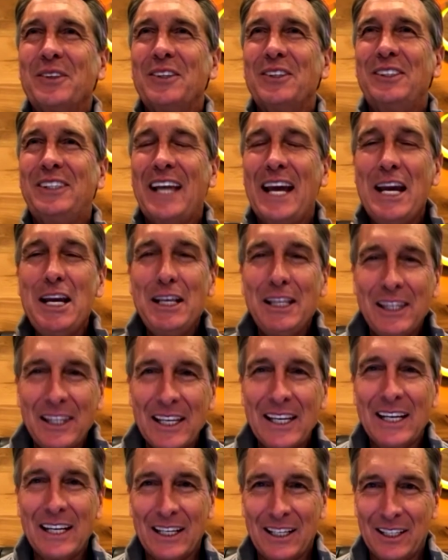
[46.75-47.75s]
they
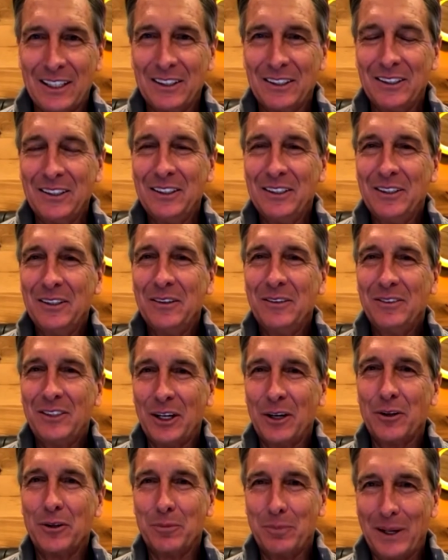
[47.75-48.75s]
think
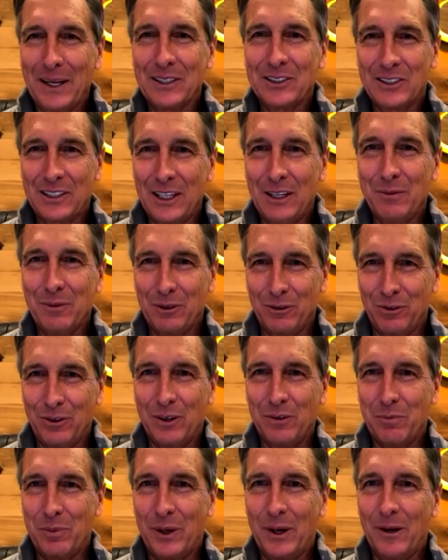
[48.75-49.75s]
they're the best team in
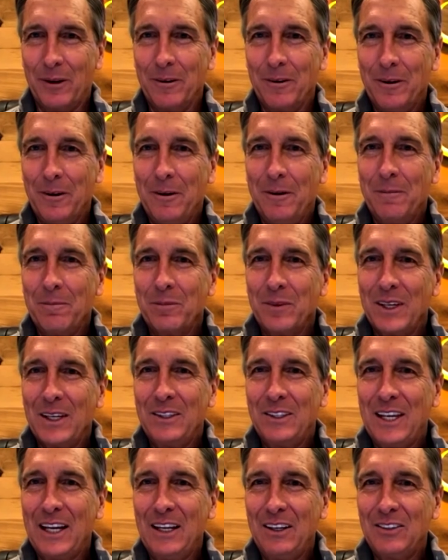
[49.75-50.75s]
football.
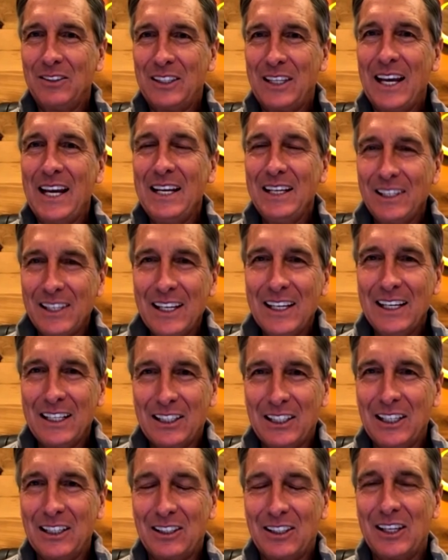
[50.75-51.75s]
They think
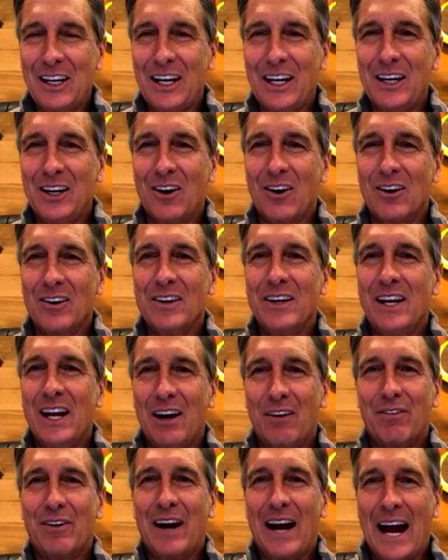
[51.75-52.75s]
that they are
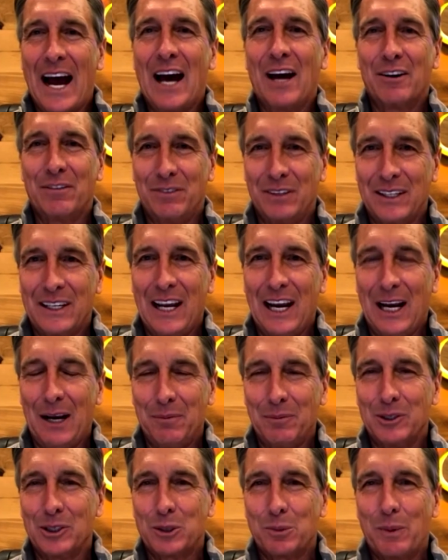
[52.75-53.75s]
never out of a game,
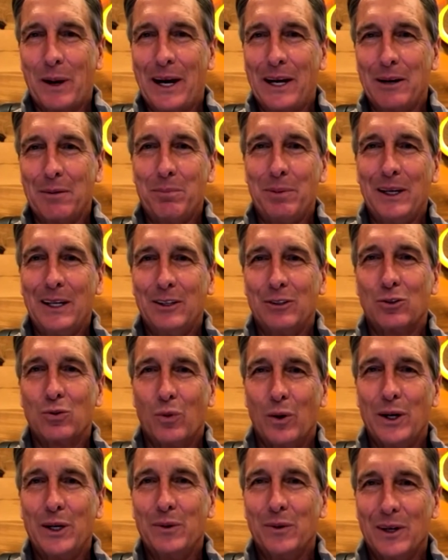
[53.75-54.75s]
despite it being
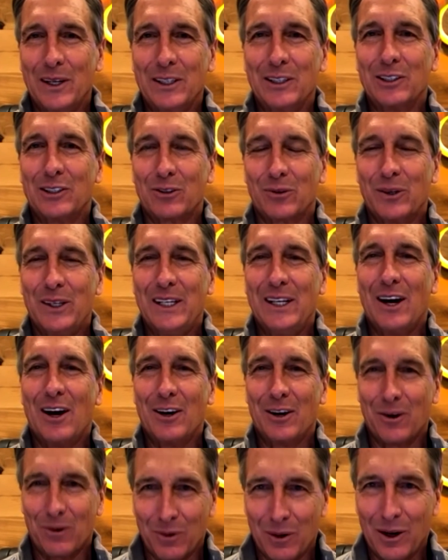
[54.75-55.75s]
21-3 on
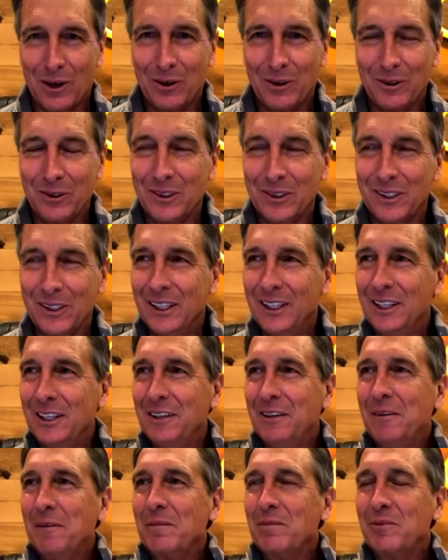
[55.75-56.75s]
the road.
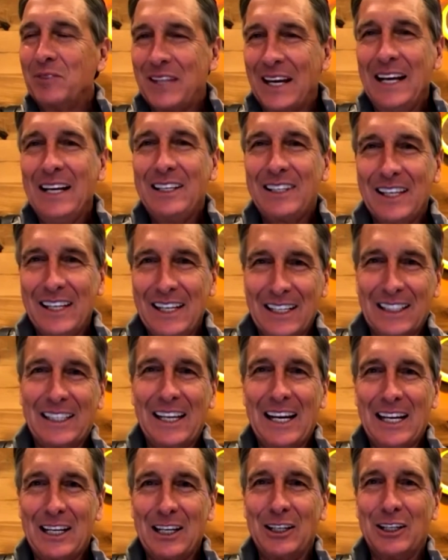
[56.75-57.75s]
They think
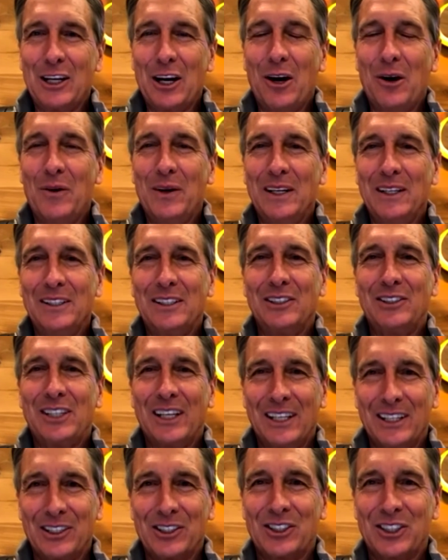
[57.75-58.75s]
they can go into
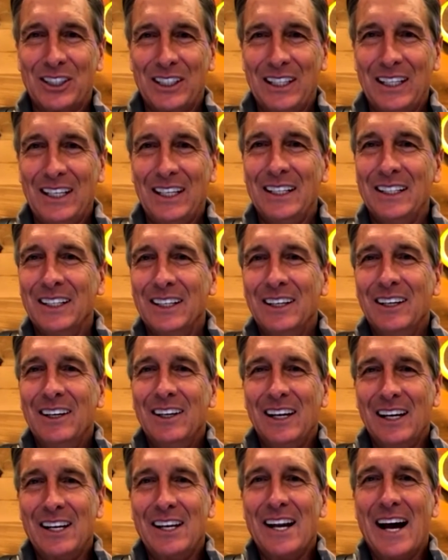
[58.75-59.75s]
Tennessee
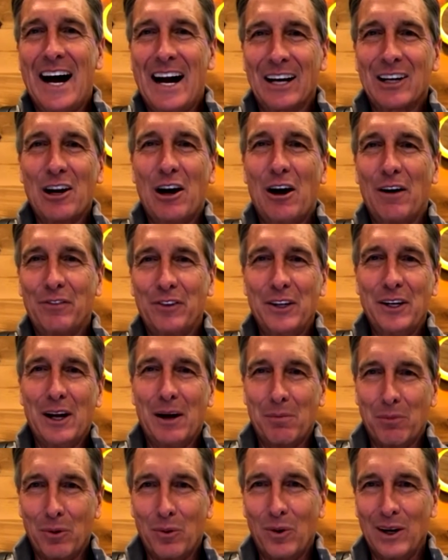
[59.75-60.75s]
and knock off the
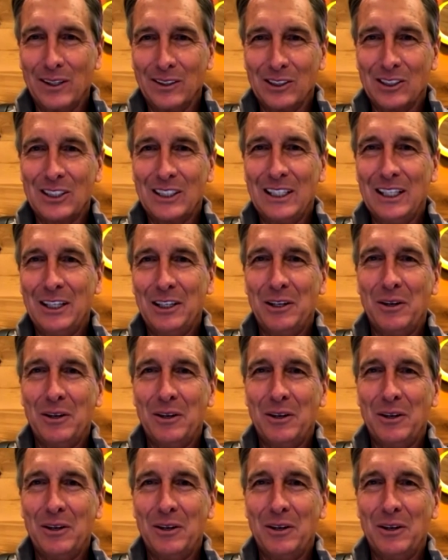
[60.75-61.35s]
number one seed who